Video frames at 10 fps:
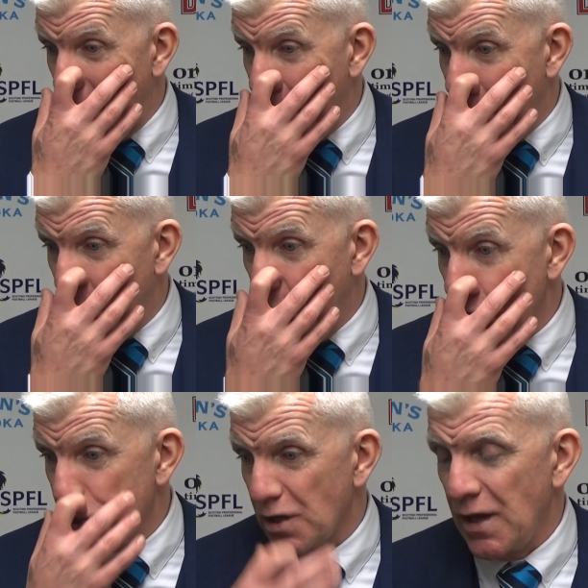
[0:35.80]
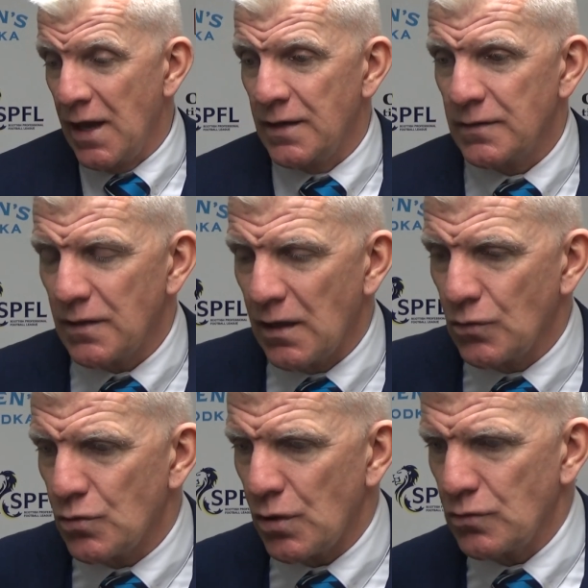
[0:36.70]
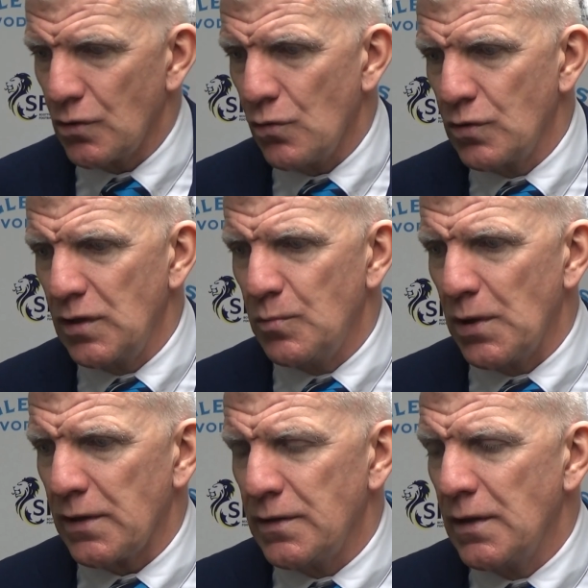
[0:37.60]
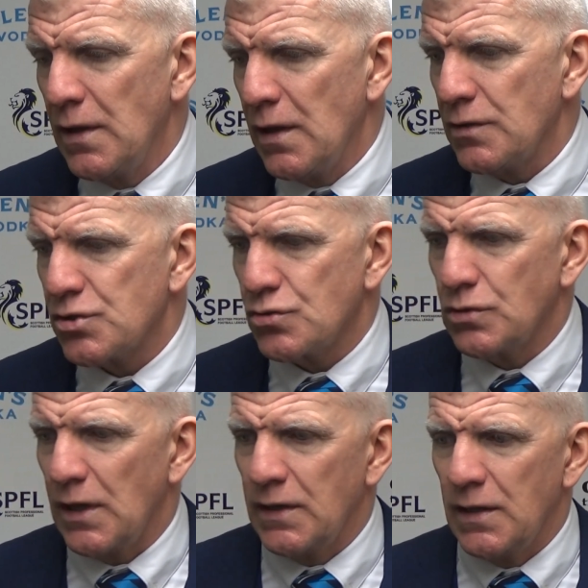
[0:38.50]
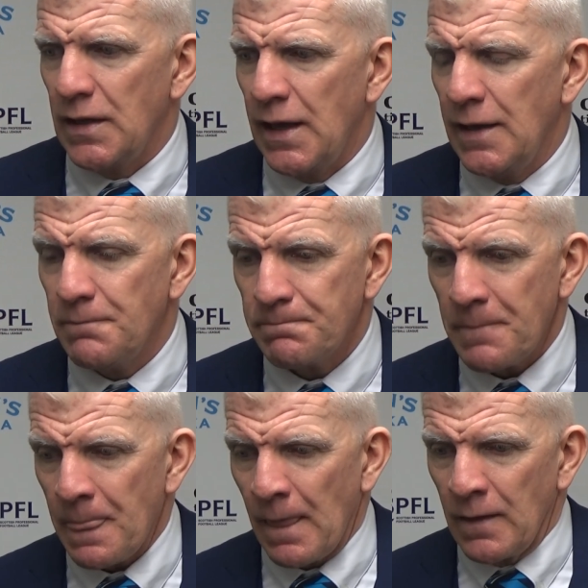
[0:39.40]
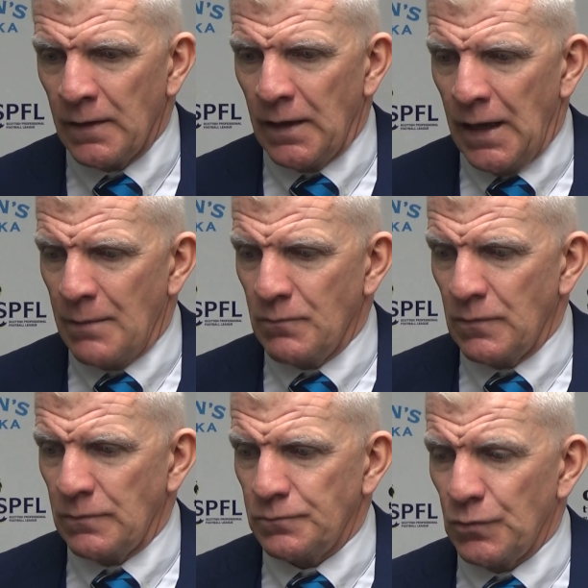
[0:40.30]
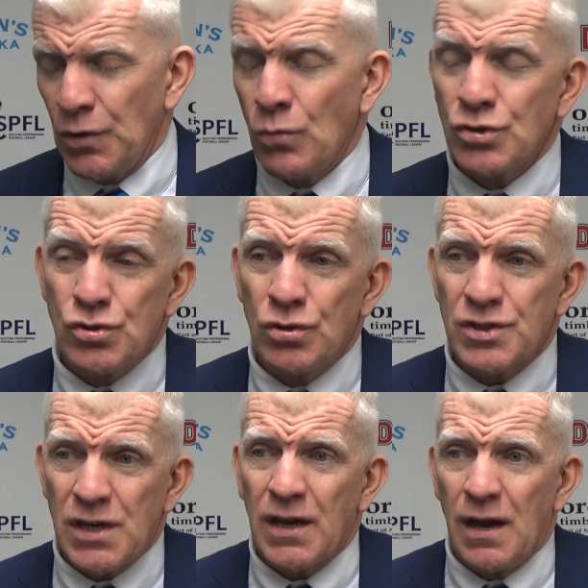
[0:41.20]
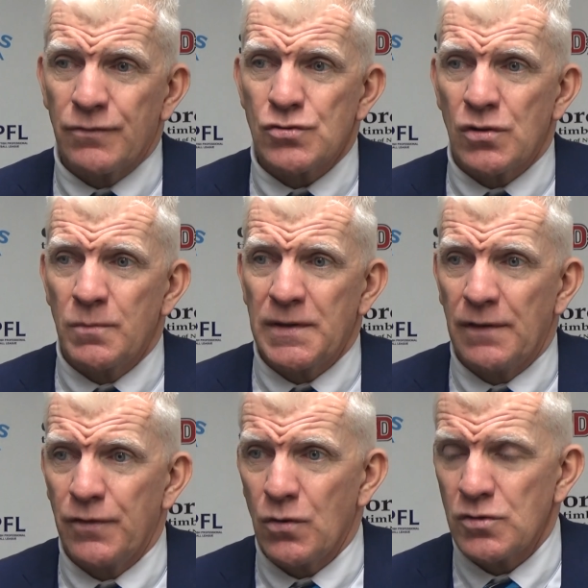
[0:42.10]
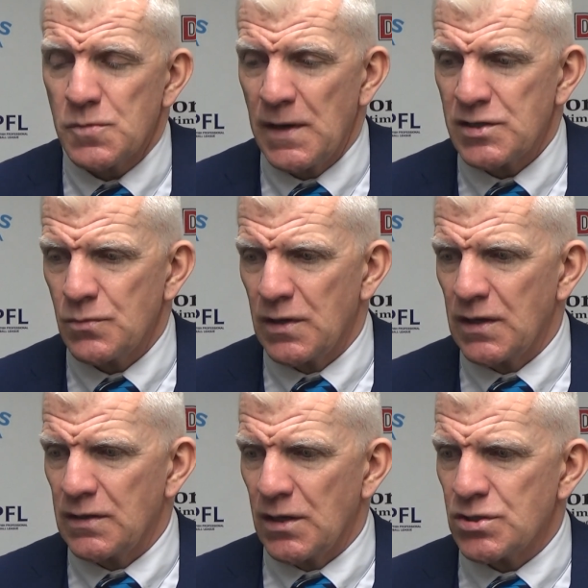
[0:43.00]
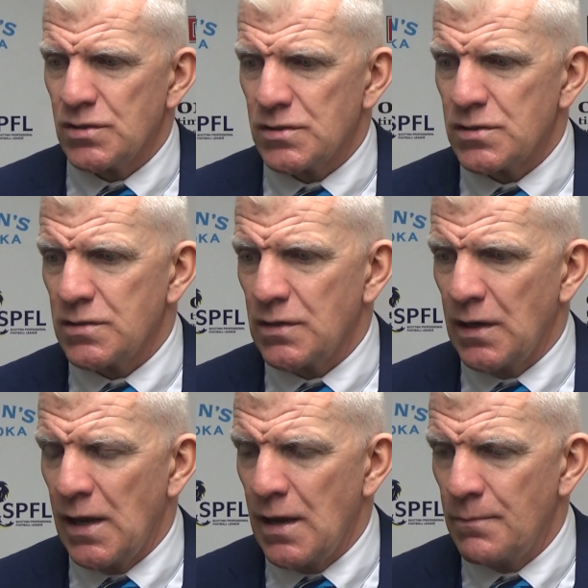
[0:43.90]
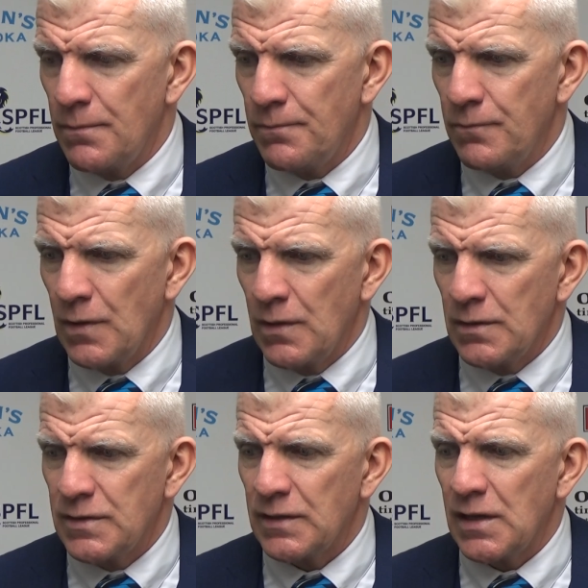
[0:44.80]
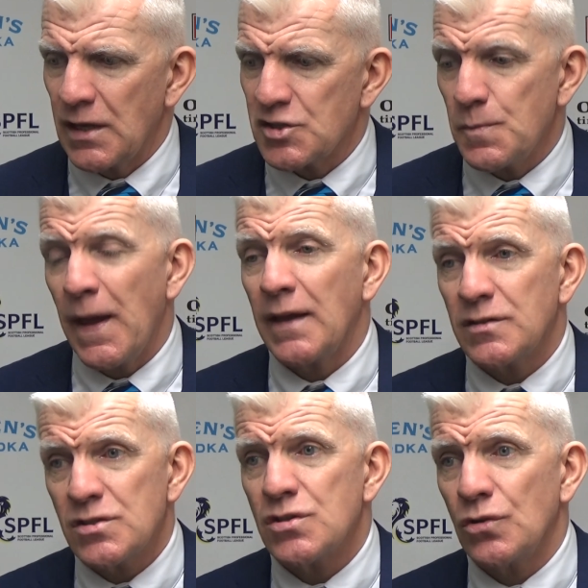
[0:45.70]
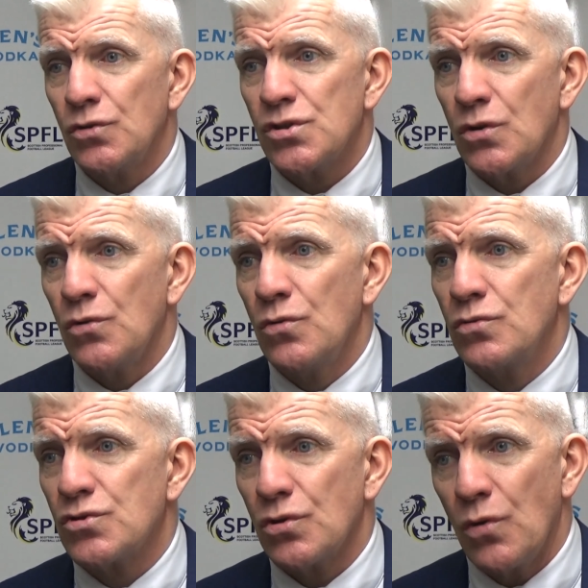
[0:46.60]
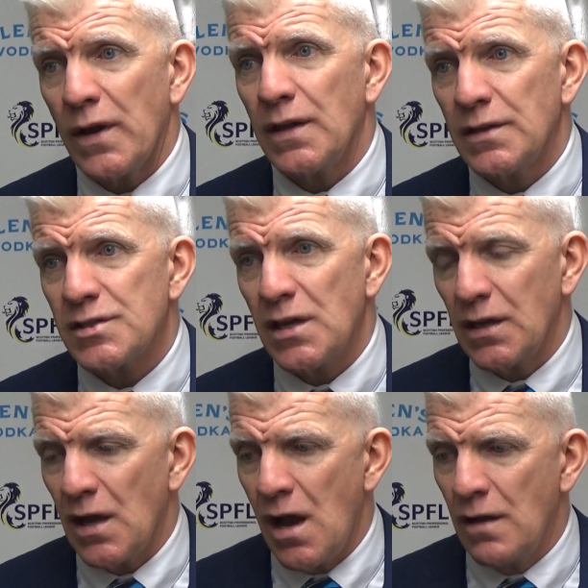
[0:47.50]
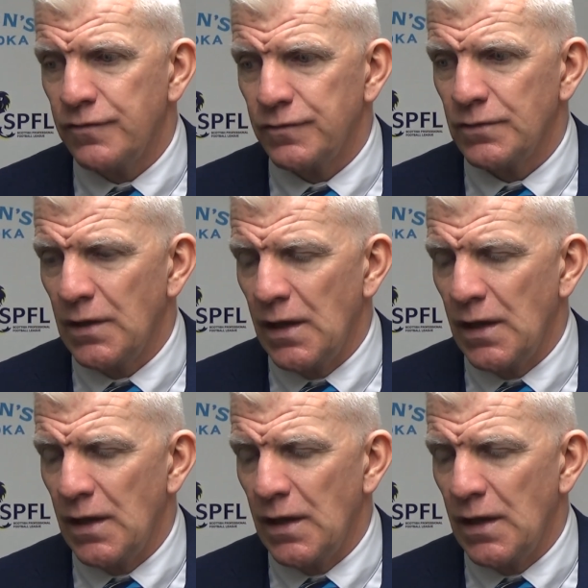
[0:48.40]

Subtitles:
of composure then and go around the goalkeeper and stroke it into the net. I always knew the second half was going to be difficult, especially with the conditions. Didn't expect us to lose a goal so quick in the second half.